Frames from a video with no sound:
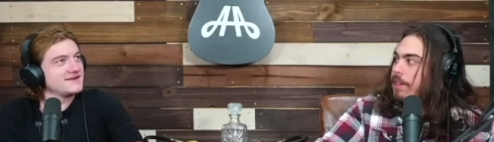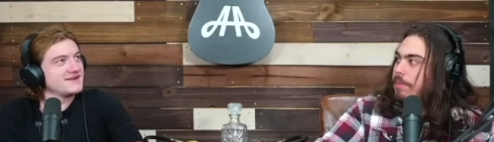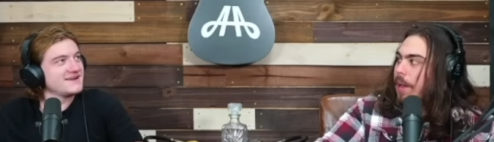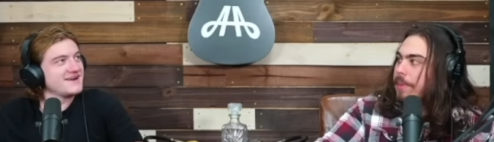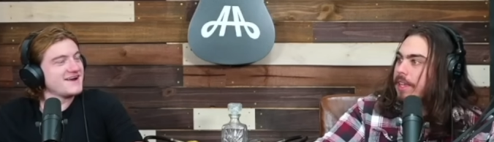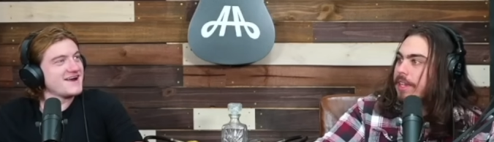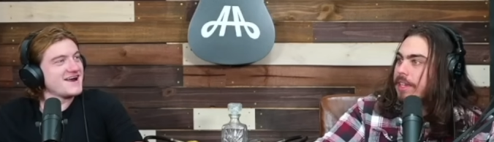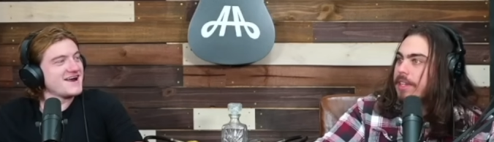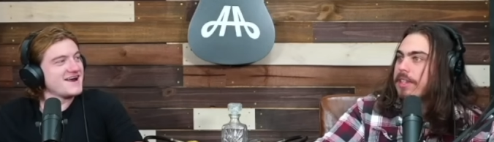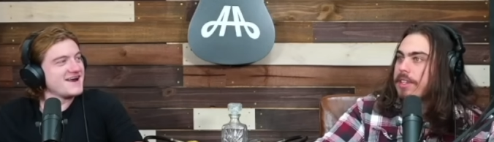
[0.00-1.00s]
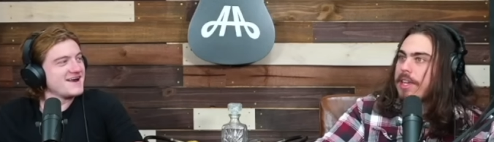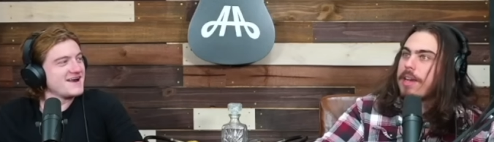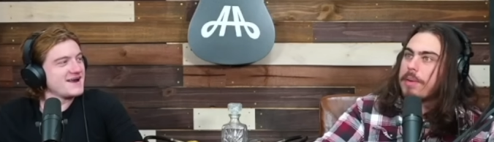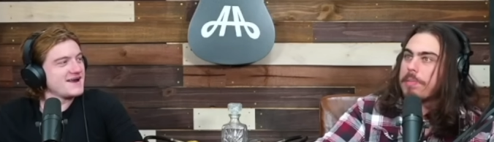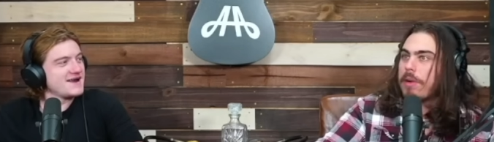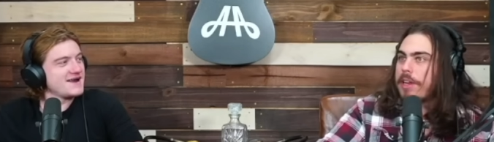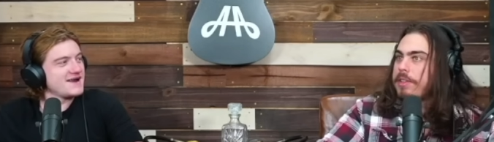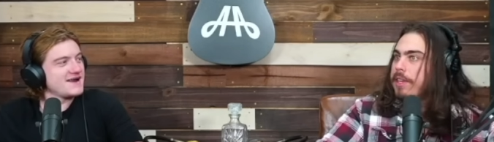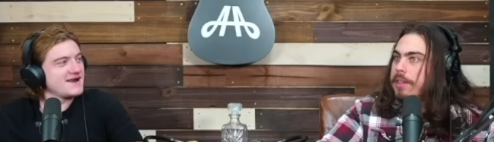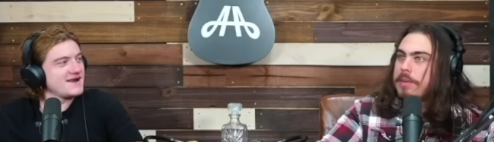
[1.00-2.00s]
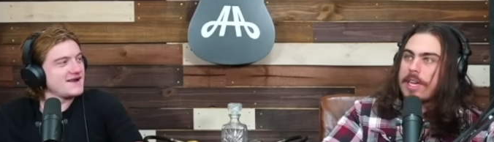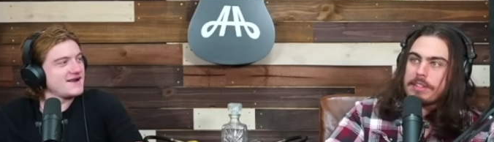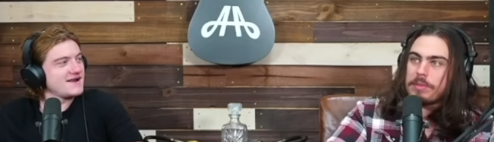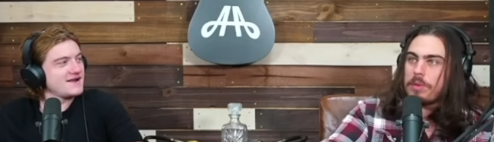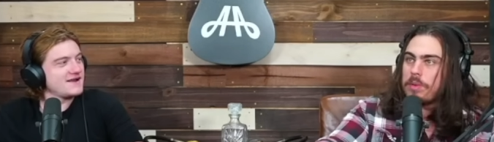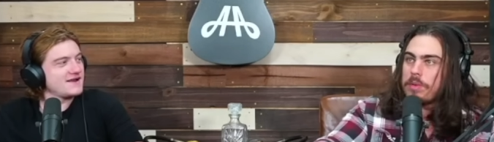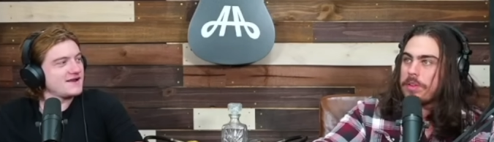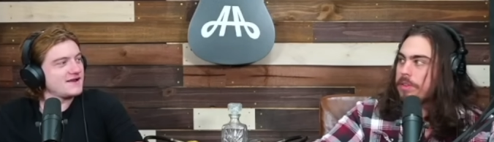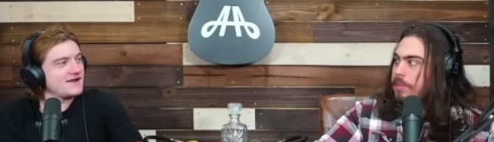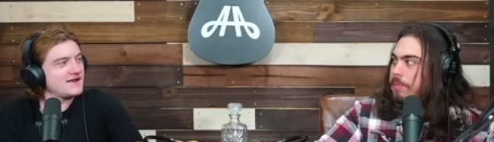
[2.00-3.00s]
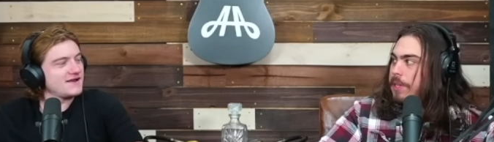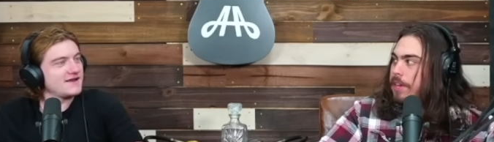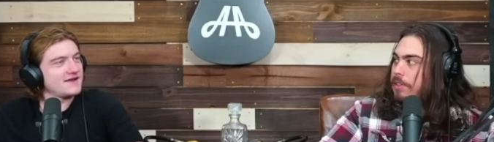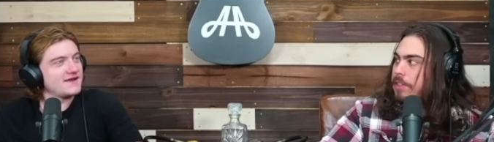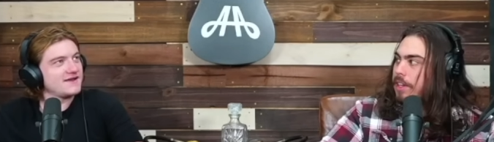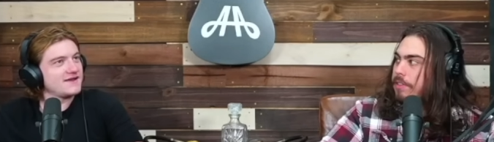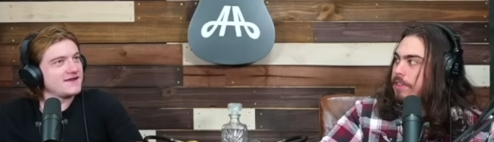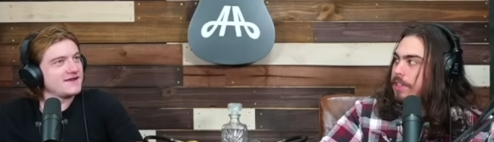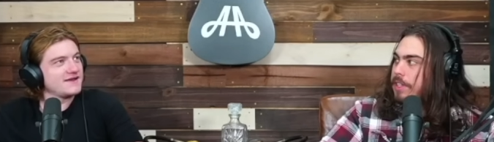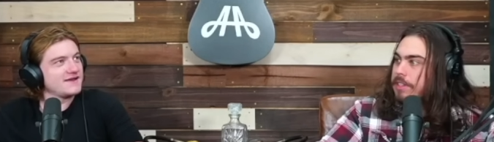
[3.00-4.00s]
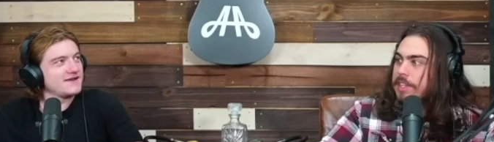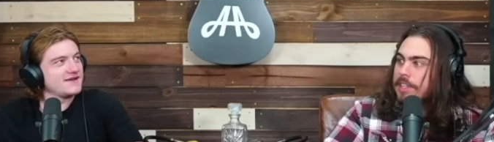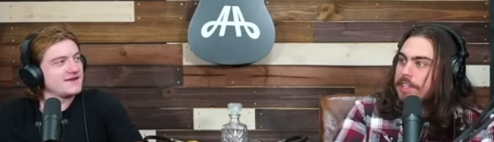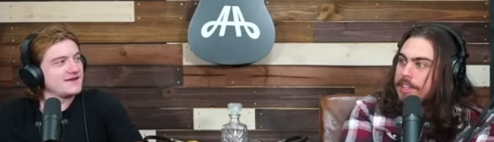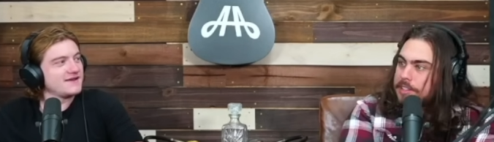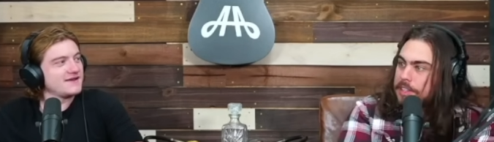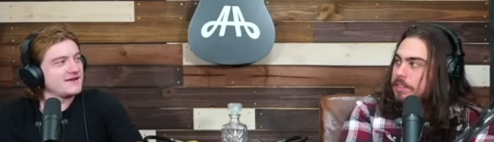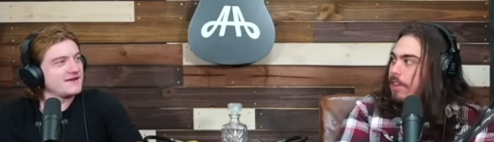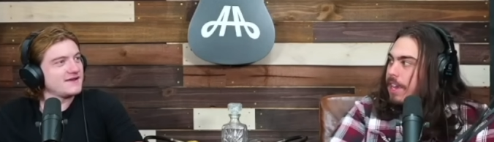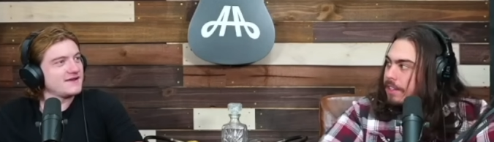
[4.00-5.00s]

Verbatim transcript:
Speaker 1: Probably like, yeah, we could probably do that. Let me add some cool little piano stuff. He's like, that sounds great.